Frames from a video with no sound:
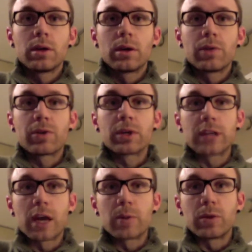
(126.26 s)
For
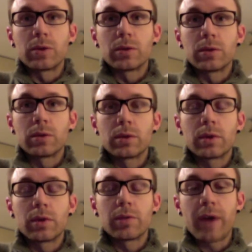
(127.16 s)
example,
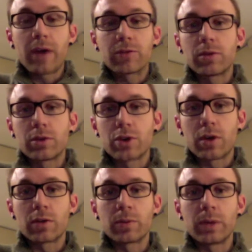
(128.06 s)
the faster the
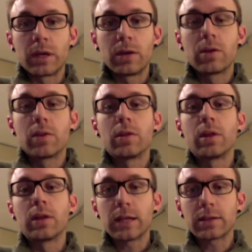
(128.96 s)
shutter speed, the
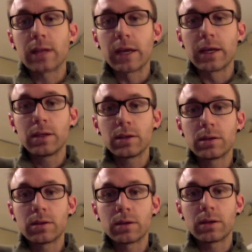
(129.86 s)
less light
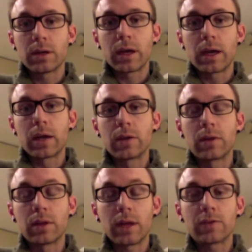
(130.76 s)
and
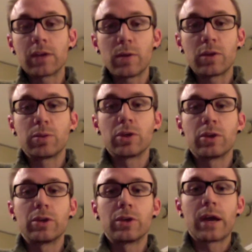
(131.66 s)
the less image blur
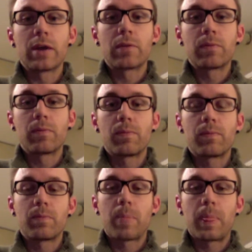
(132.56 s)
you get.
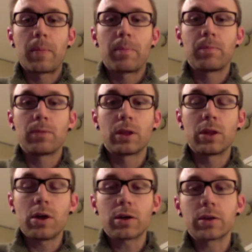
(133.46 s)
The
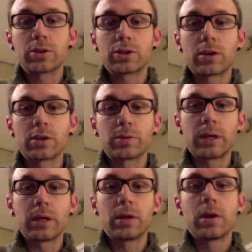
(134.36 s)
longer the shutter
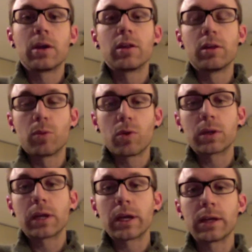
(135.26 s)
speed, the more
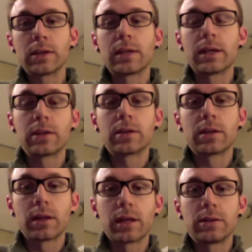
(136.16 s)
light is let into the
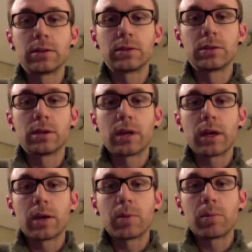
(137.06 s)
lens,
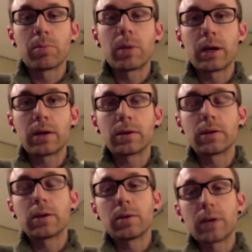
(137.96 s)
but
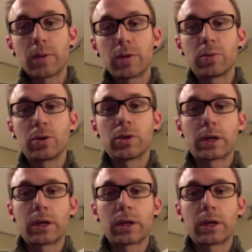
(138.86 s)
image blur